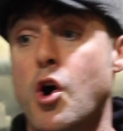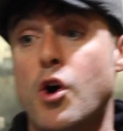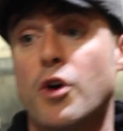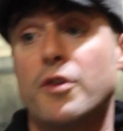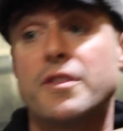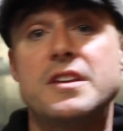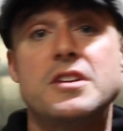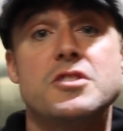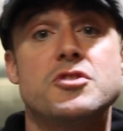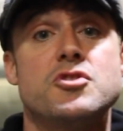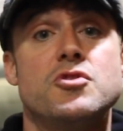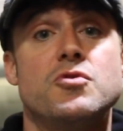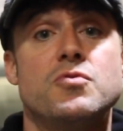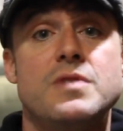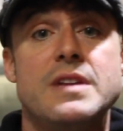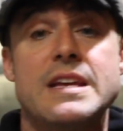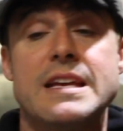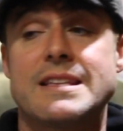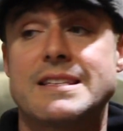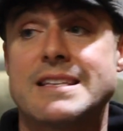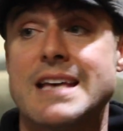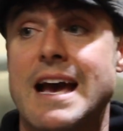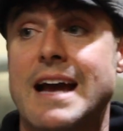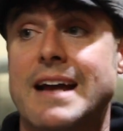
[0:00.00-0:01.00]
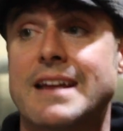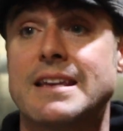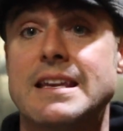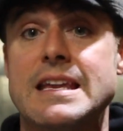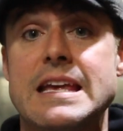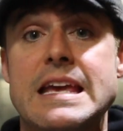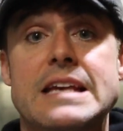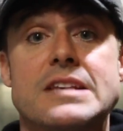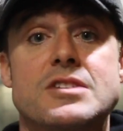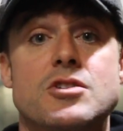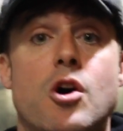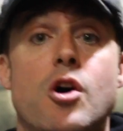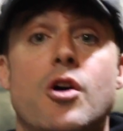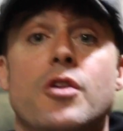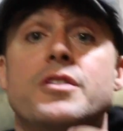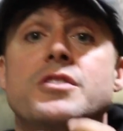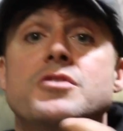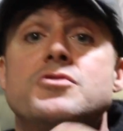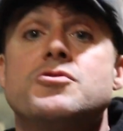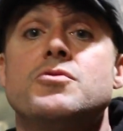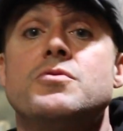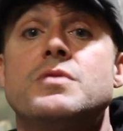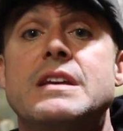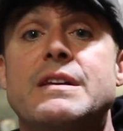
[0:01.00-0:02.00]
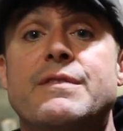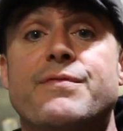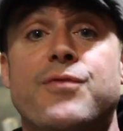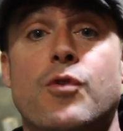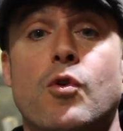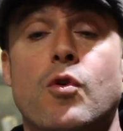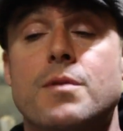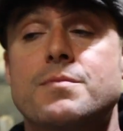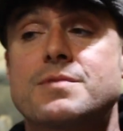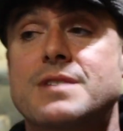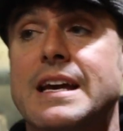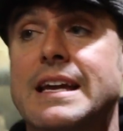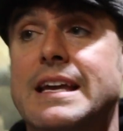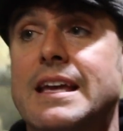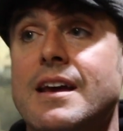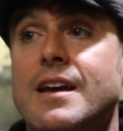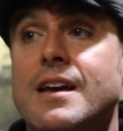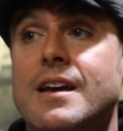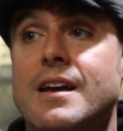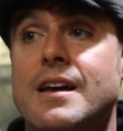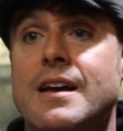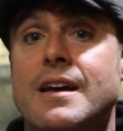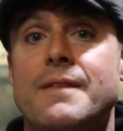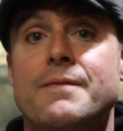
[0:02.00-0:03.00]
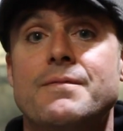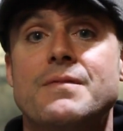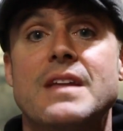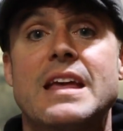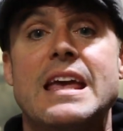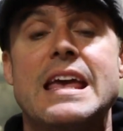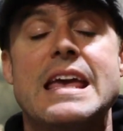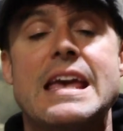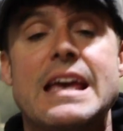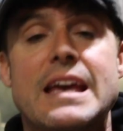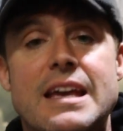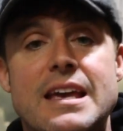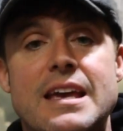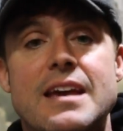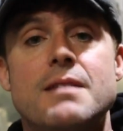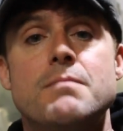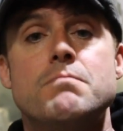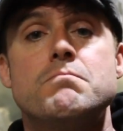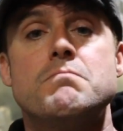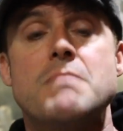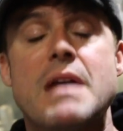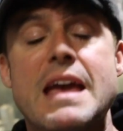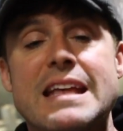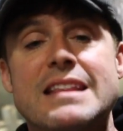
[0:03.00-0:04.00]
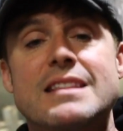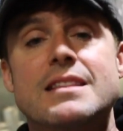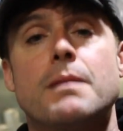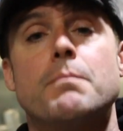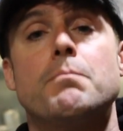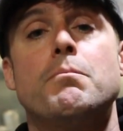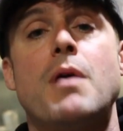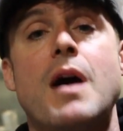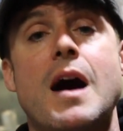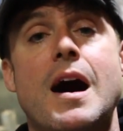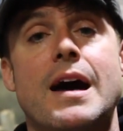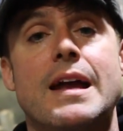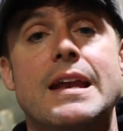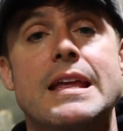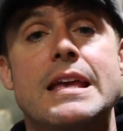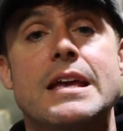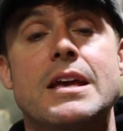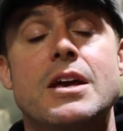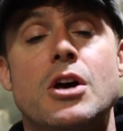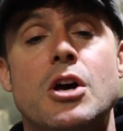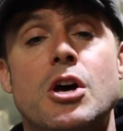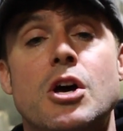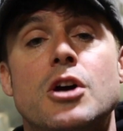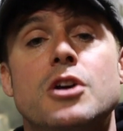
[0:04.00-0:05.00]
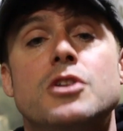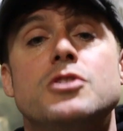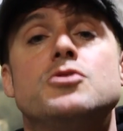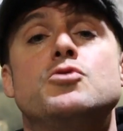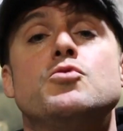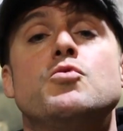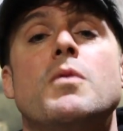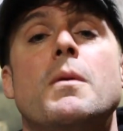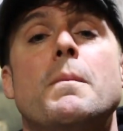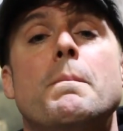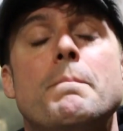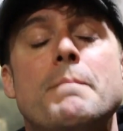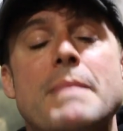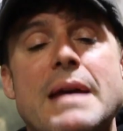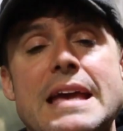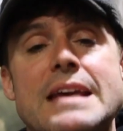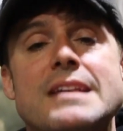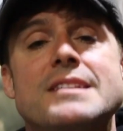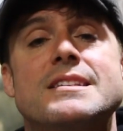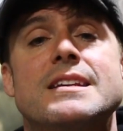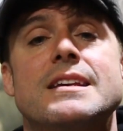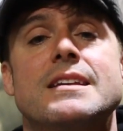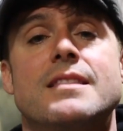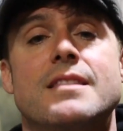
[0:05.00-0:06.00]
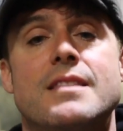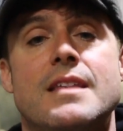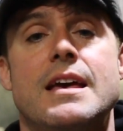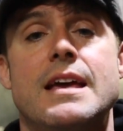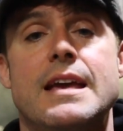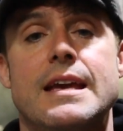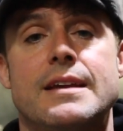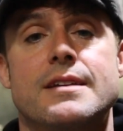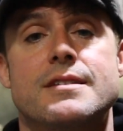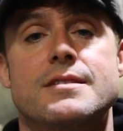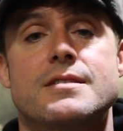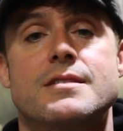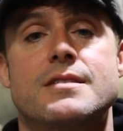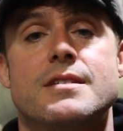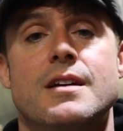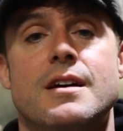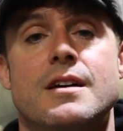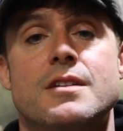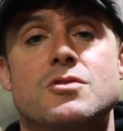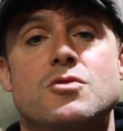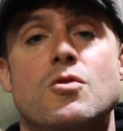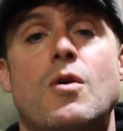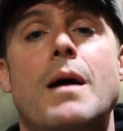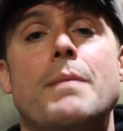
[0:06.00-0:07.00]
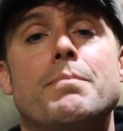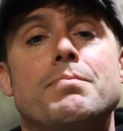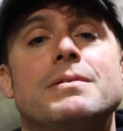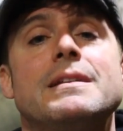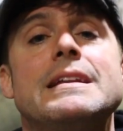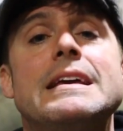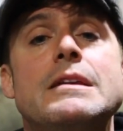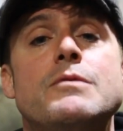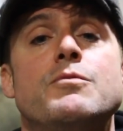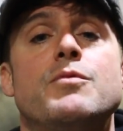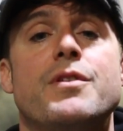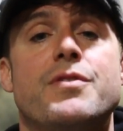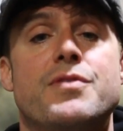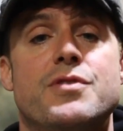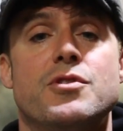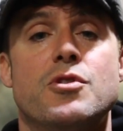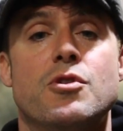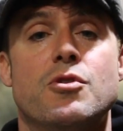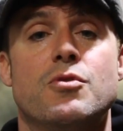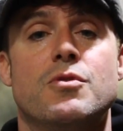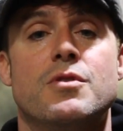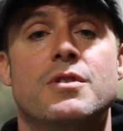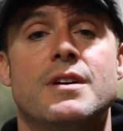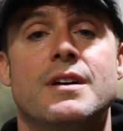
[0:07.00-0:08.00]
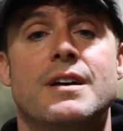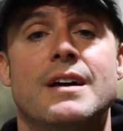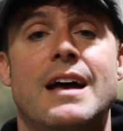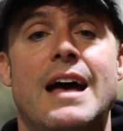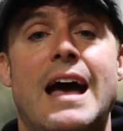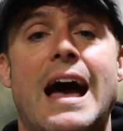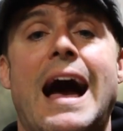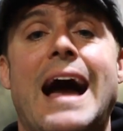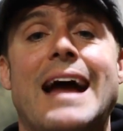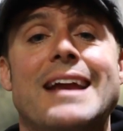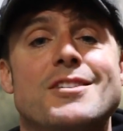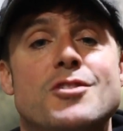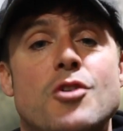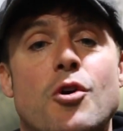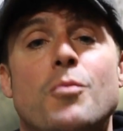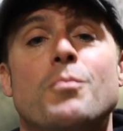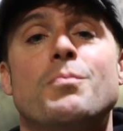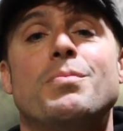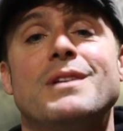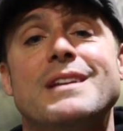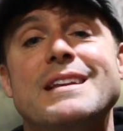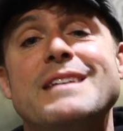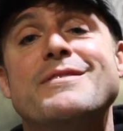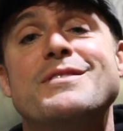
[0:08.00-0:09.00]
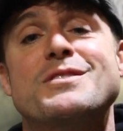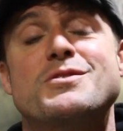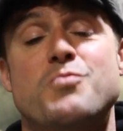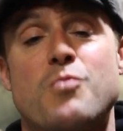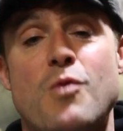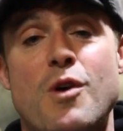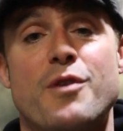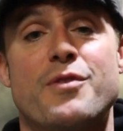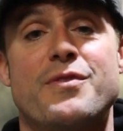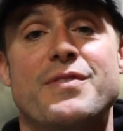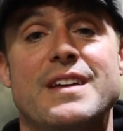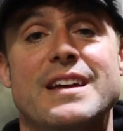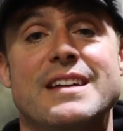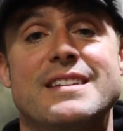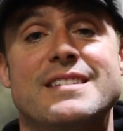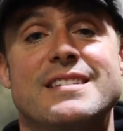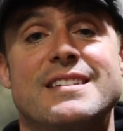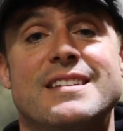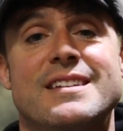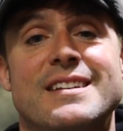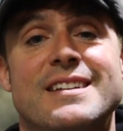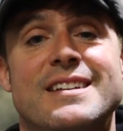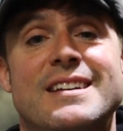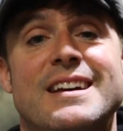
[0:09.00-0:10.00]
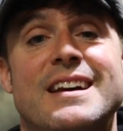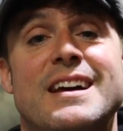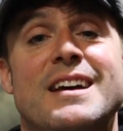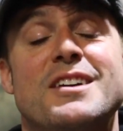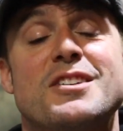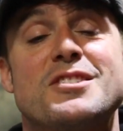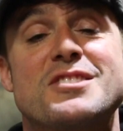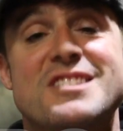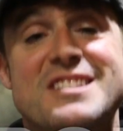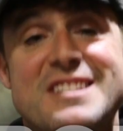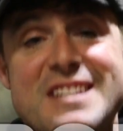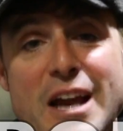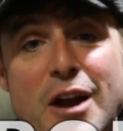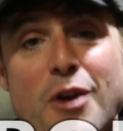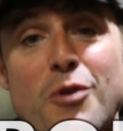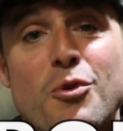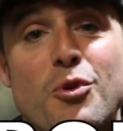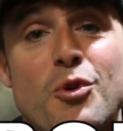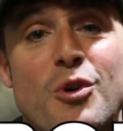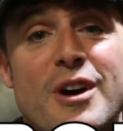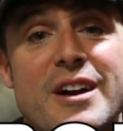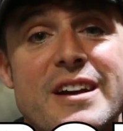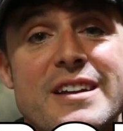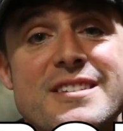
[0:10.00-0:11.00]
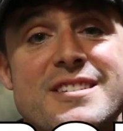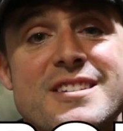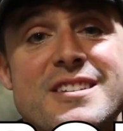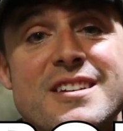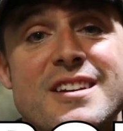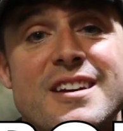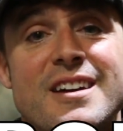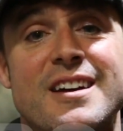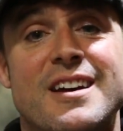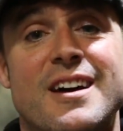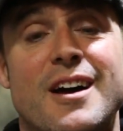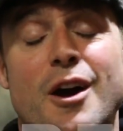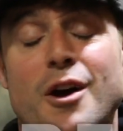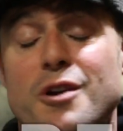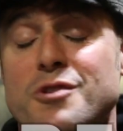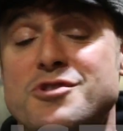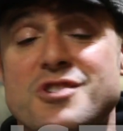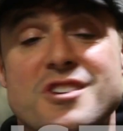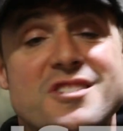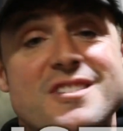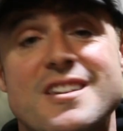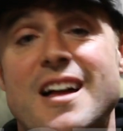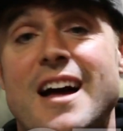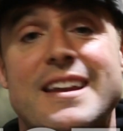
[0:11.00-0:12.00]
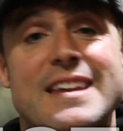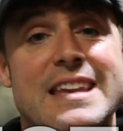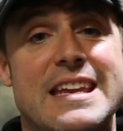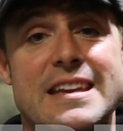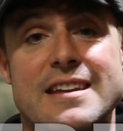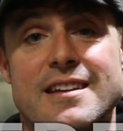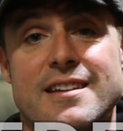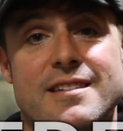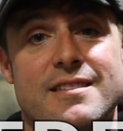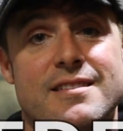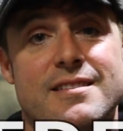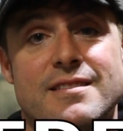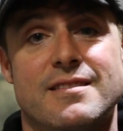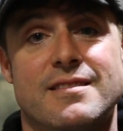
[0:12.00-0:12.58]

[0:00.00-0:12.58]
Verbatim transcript: all these unique techniques, all these unique forms. Like it can make the body do amazing things. So I plead with you, I don't believe it's worth it. Steroids are just not needed.